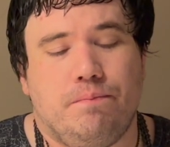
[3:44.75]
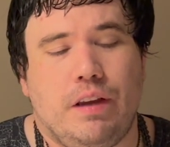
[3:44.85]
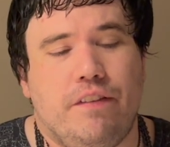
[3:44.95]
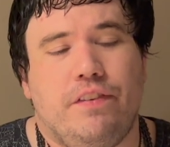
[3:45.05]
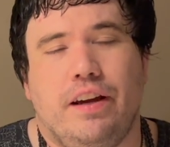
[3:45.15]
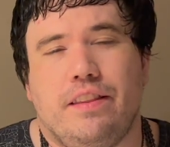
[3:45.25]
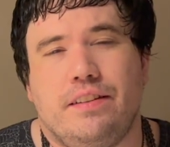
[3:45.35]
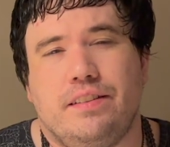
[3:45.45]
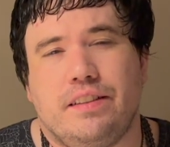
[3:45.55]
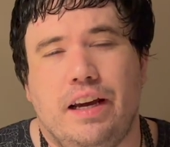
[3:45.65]
I feel like
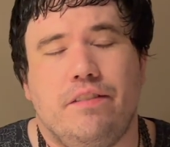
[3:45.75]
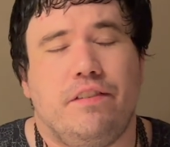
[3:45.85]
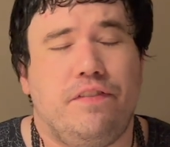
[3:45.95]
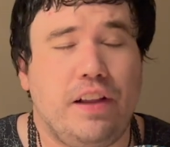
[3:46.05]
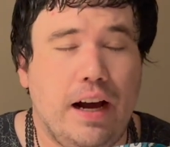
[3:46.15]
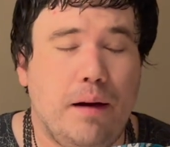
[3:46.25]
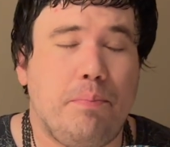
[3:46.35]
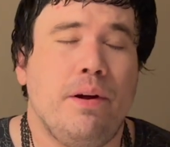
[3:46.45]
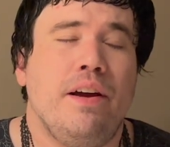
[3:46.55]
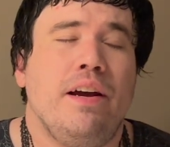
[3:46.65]
this is kind of a
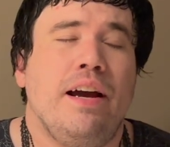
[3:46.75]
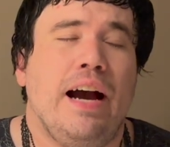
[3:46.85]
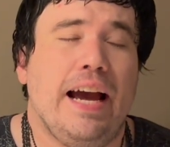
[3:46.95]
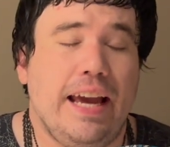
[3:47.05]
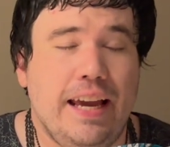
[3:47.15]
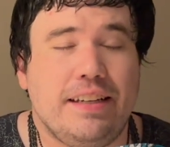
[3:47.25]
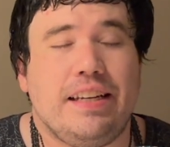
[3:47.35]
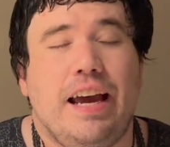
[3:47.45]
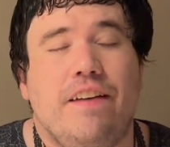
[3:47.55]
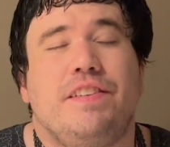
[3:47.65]
flop. I hate
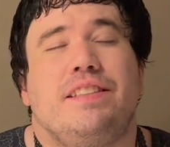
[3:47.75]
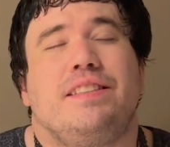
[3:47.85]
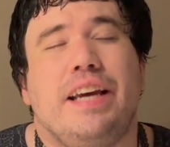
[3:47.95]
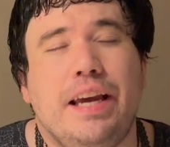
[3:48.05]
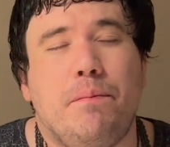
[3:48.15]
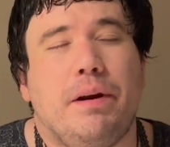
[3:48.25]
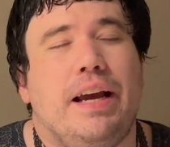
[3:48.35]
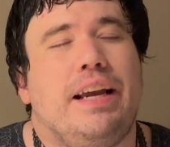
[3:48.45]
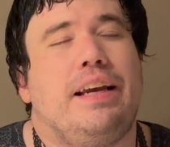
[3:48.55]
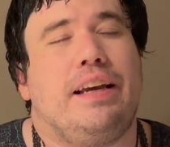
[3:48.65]
to have to say it, but
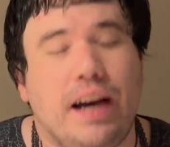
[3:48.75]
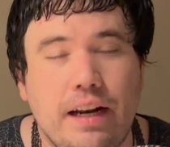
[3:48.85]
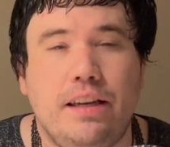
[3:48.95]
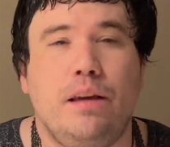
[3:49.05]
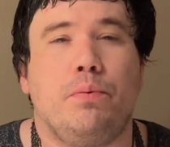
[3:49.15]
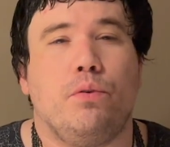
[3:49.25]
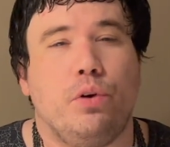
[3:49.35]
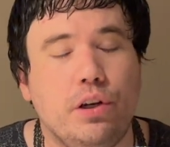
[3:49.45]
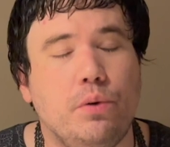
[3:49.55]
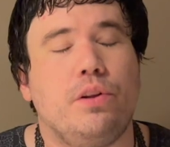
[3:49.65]
I gotta keep it
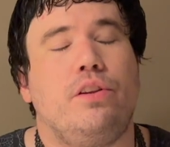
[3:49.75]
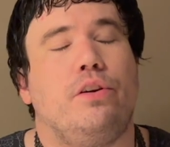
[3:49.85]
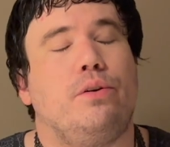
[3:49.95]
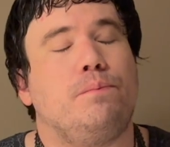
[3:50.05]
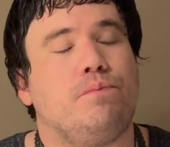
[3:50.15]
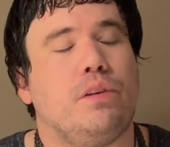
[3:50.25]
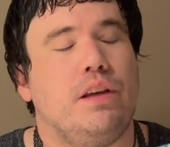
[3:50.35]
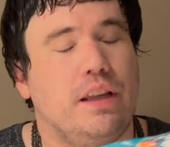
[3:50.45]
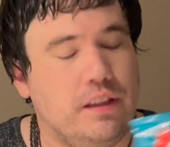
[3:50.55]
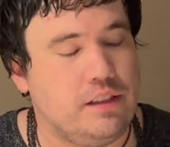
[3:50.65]
real with you
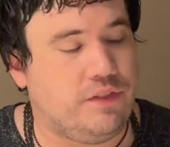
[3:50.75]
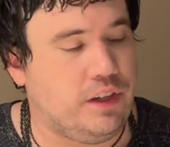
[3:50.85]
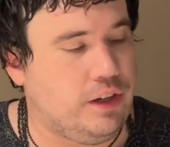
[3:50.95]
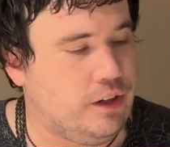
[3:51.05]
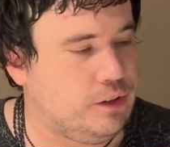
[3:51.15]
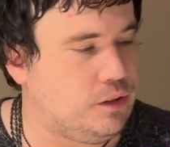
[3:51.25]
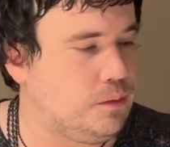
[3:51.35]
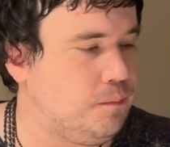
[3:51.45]
in these videos.